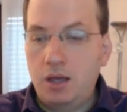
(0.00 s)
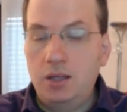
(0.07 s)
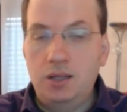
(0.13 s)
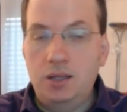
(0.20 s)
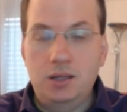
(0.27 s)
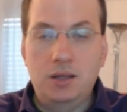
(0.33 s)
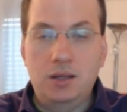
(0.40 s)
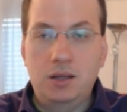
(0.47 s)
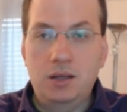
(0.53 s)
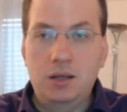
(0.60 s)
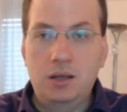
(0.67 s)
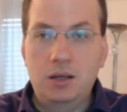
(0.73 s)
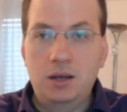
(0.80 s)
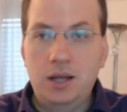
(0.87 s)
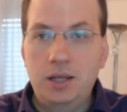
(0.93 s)
in
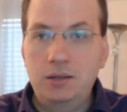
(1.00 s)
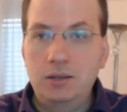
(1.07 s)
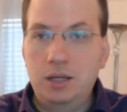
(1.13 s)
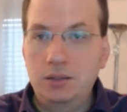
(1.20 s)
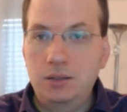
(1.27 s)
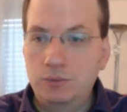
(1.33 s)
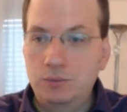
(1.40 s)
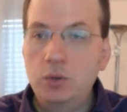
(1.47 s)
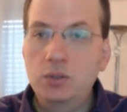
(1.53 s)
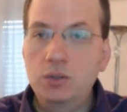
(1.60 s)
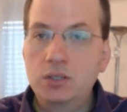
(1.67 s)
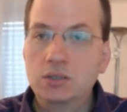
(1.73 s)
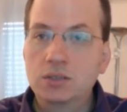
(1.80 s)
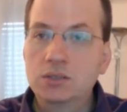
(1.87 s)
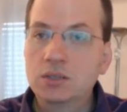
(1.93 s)
the late
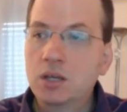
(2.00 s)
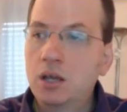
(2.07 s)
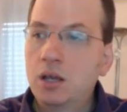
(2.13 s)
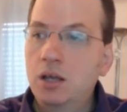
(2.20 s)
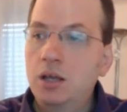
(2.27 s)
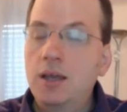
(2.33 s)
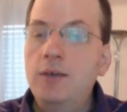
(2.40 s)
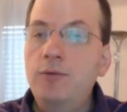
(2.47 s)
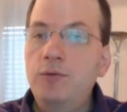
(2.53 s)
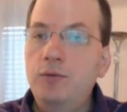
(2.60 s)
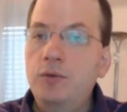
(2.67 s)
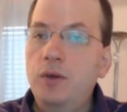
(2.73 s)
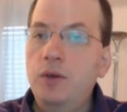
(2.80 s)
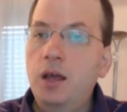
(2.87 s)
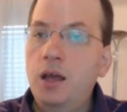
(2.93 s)
1940s
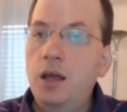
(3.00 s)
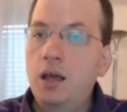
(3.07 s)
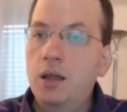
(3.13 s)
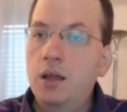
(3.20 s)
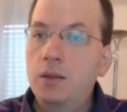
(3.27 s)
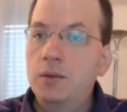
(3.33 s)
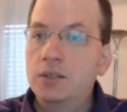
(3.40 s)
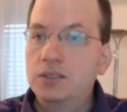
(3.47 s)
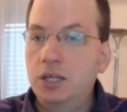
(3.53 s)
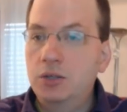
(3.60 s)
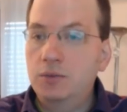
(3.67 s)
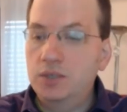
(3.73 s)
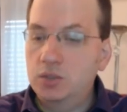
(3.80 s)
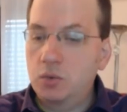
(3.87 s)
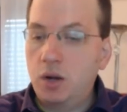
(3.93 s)
if the
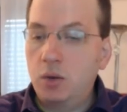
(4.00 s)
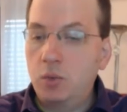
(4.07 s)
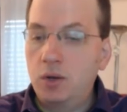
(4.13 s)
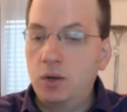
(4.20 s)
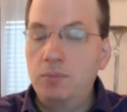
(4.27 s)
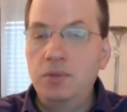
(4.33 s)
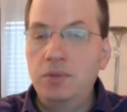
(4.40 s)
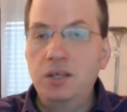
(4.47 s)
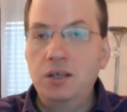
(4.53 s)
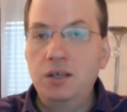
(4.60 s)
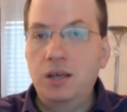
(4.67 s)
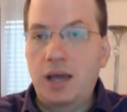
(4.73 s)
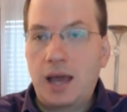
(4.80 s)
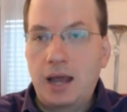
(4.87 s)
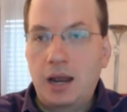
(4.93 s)
state of Israel will
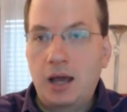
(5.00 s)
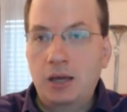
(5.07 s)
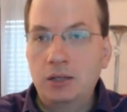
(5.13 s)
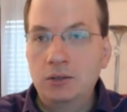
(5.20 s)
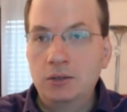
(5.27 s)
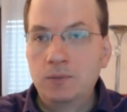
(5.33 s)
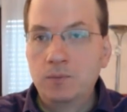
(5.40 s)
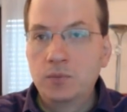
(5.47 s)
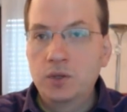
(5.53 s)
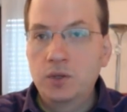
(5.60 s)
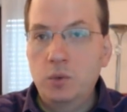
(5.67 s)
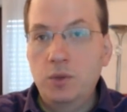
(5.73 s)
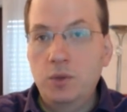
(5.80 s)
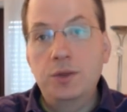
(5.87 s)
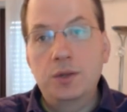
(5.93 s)
be allied
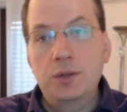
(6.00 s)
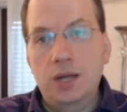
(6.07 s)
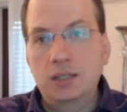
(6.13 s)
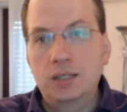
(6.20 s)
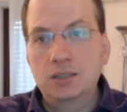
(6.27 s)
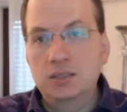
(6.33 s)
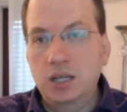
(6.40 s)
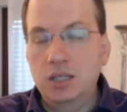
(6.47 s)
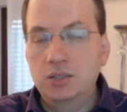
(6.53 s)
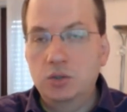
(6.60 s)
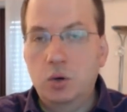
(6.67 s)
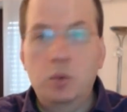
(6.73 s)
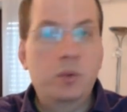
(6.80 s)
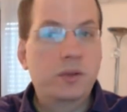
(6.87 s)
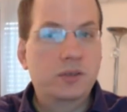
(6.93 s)
with the United States
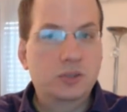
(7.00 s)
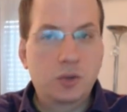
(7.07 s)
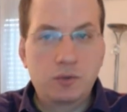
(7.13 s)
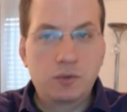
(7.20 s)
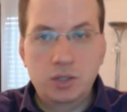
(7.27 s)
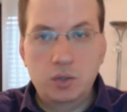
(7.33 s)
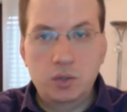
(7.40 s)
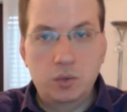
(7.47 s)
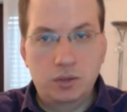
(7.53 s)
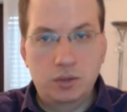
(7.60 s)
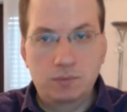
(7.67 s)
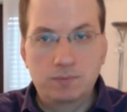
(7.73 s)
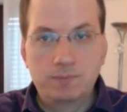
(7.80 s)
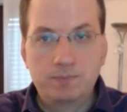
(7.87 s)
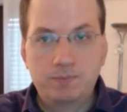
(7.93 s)
or with the Soviet Union.
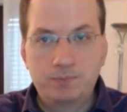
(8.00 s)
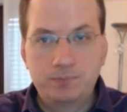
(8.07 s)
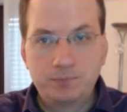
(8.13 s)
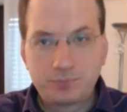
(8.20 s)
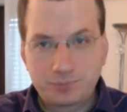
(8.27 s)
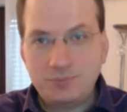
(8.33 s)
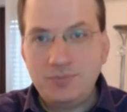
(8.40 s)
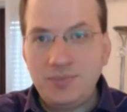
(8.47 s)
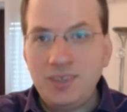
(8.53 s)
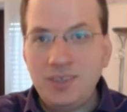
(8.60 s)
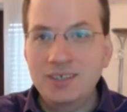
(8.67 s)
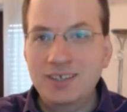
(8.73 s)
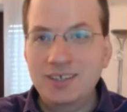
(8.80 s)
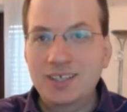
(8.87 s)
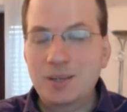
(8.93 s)

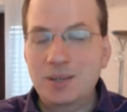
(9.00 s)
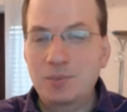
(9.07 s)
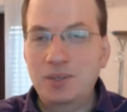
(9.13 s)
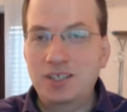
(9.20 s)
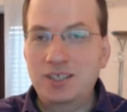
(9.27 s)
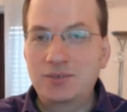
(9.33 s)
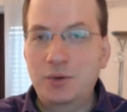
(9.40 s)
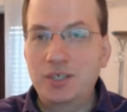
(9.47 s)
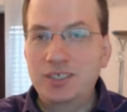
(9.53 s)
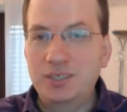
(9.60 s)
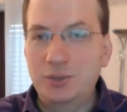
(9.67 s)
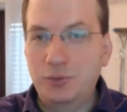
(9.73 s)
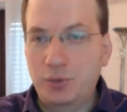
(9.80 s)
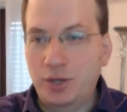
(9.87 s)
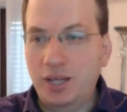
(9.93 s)
That's something that's very
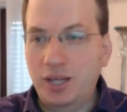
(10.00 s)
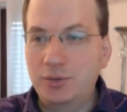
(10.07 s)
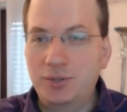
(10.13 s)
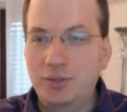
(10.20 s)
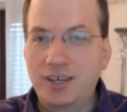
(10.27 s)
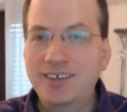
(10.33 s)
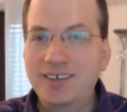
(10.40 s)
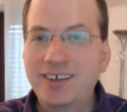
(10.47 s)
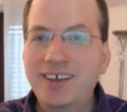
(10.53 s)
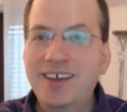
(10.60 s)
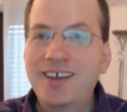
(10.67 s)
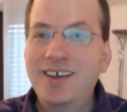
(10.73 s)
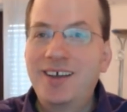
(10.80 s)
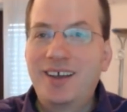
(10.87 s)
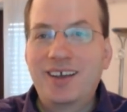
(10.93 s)
easy to forget today.
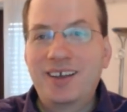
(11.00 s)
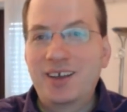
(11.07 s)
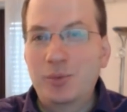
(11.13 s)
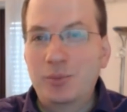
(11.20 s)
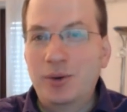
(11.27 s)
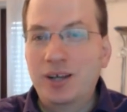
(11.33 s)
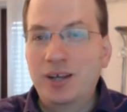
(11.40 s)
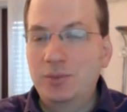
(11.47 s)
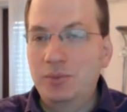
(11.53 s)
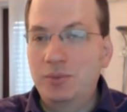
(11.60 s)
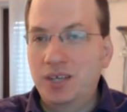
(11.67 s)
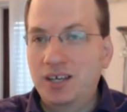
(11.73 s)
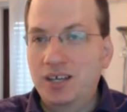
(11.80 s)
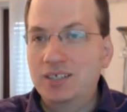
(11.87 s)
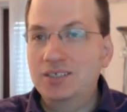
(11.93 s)
But
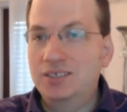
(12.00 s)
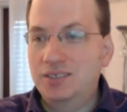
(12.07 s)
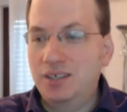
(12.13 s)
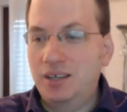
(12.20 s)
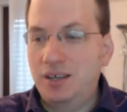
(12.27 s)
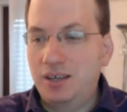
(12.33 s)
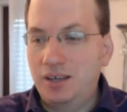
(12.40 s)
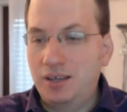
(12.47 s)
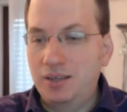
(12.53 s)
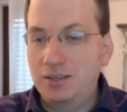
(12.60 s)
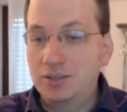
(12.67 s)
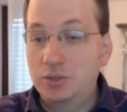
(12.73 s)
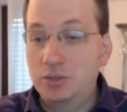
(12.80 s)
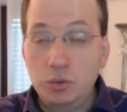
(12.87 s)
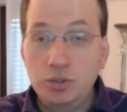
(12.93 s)
because
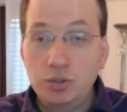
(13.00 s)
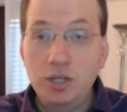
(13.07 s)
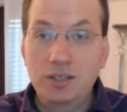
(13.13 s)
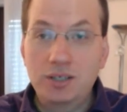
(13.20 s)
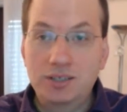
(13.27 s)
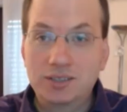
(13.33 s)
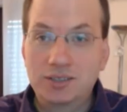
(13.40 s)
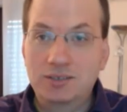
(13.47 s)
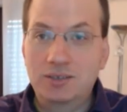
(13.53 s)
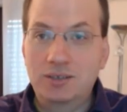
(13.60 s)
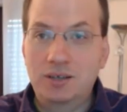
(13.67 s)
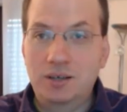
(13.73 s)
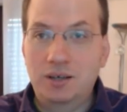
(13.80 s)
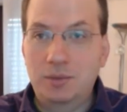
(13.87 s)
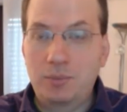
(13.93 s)
the socialist
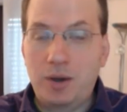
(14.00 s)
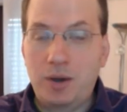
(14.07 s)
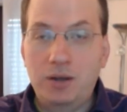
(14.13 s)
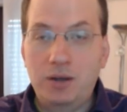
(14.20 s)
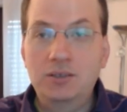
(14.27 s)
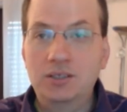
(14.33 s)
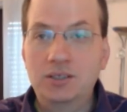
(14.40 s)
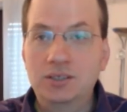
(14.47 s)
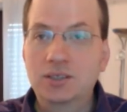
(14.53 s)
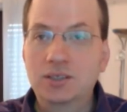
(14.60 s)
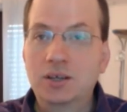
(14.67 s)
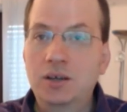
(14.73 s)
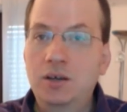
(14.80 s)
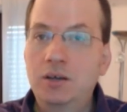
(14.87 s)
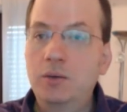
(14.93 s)
parties
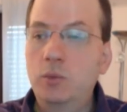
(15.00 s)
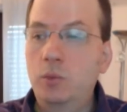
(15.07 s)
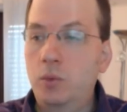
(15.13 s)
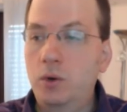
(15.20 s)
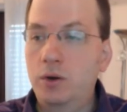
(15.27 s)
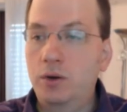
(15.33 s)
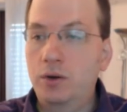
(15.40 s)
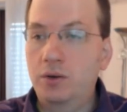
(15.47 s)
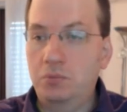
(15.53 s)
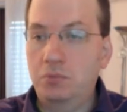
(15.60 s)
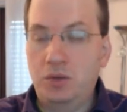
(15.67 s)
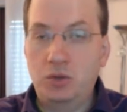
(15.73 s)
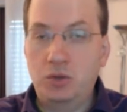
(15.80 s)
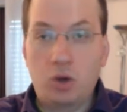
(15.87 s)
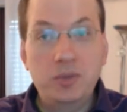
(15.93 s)
were
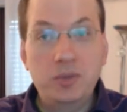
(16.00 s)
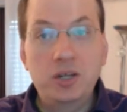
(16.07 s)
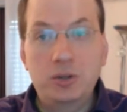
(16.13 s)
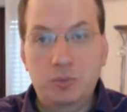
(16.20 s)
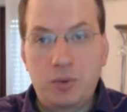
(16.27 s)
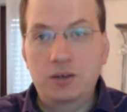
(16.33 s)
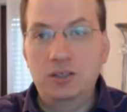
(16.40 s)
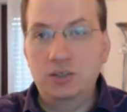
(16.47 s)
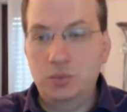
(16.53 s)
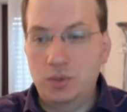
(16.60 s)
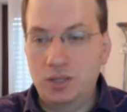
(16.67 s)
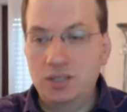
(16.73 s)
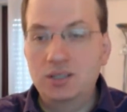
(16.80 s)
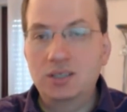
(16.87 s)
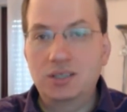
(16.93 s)
the dominant parties
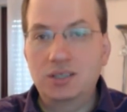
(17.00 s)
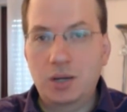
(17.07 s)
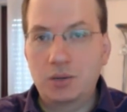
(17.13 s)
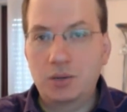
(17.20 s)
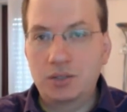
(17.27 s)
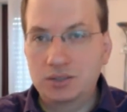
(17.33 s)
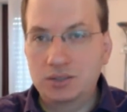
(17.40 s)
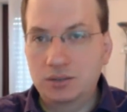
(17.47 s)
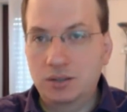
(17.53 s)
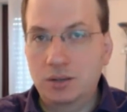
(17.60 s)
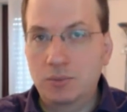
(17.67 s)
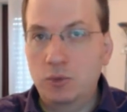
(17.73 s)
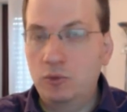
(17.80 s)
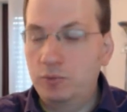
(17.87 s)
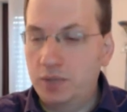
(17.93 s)
within the Zionist
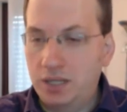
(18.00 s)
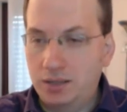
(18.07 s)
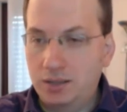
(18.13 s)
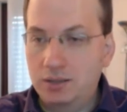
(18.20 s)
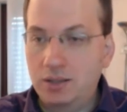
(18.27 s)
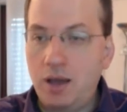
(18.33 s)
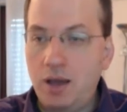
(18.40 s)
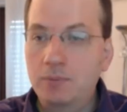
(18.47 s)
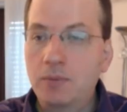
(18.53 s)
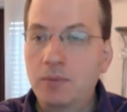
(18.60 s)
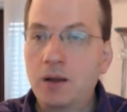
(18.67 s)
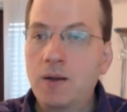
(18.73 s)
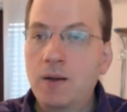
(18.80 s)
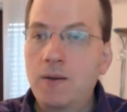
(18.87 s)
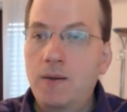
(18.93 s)
movement at the time,
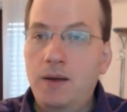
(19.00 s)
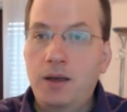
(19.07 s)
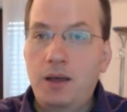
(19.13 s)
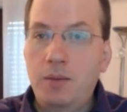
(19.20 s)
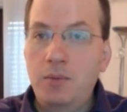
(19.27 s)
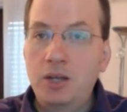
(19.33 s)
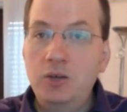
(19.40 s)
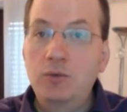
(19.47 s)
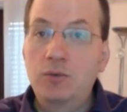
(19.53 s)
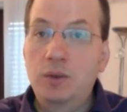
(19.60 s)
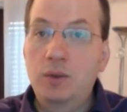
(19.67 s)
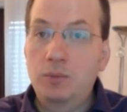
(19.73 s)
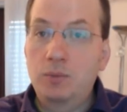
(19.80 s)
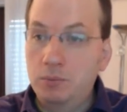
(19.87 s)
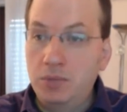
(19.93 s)
many of
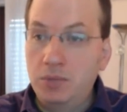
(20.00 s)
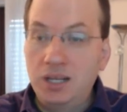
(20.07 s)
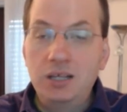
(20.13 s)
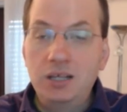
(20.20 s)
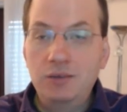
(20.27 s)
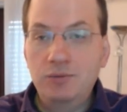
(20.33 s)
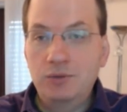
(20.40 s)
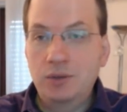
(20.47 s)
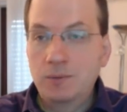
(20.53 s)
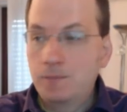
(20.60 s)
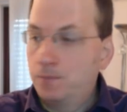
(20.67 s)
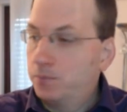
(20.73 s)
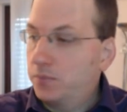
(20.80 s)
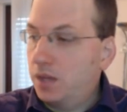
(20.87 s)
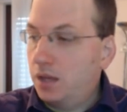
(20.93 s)
them believed
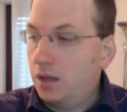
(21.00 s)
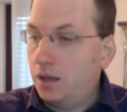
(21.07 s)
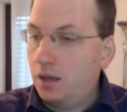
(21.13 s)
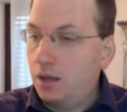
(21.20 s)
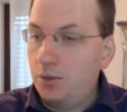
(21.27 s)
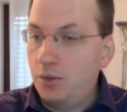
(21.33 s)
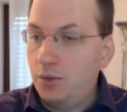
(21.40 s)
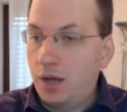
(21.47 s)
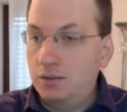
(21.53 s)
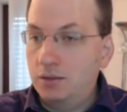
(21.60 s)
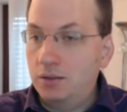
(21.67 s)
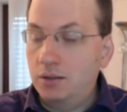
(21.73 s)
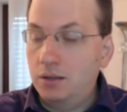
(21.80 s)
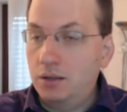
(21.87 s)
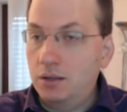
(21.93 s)
that
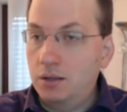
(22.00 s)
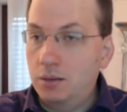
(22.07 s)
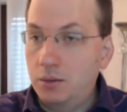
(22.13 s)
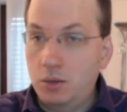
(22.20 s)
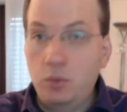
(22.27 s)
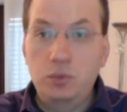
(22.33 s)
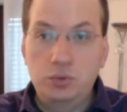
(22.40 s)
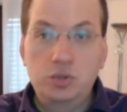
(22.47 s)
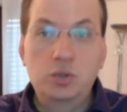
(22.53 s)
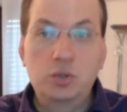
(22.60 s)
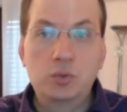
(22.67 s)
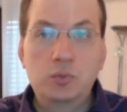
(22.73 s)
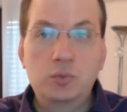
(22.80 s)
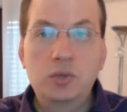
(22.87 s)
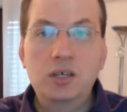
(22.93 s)
there
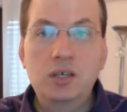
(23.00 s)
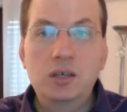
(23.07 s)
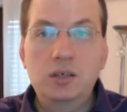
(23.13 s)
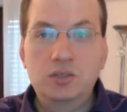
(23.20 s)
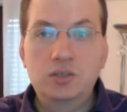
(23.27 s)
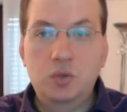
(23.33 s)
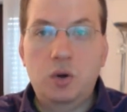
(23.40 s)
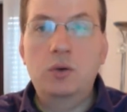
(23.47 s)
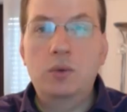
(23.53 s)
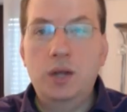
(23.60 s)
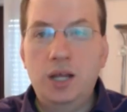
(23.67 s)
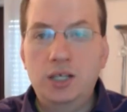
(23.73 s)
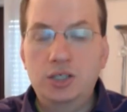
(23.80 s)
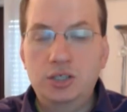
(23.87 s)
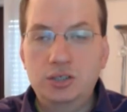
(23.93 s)
should be stronger
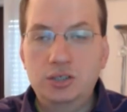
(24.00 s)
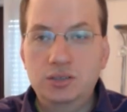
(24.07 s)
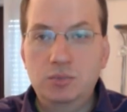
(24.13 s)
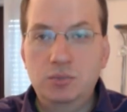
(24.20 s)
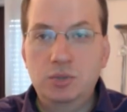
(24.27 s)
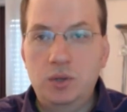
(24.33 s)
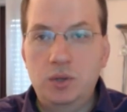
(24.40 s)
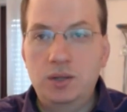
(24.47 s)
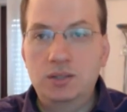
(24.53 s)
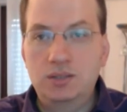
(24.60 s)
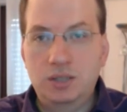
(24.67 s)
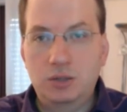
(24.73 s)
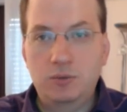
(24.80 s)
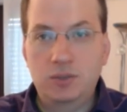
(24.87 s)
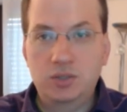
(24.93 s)
relations between the
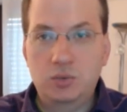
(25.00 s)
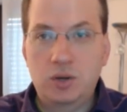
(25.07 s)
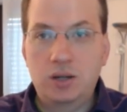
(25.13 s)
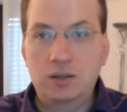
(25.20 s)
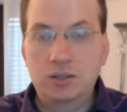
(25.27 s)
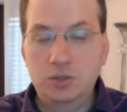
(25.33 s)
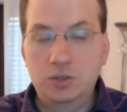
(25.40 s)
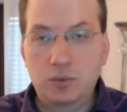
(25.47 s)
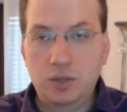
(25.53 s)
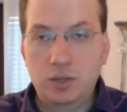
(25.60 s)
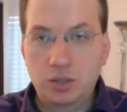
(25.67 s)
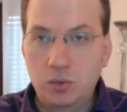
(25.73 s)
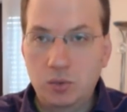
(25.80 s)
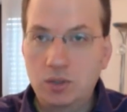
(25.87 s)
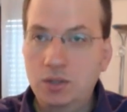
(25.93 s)
state of Israel and the
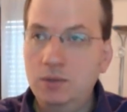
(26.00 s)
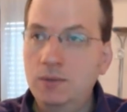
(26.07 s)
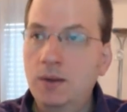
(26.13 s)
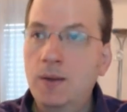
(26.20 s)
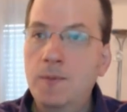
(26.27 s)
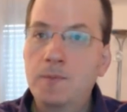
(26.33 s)
Soviet Union,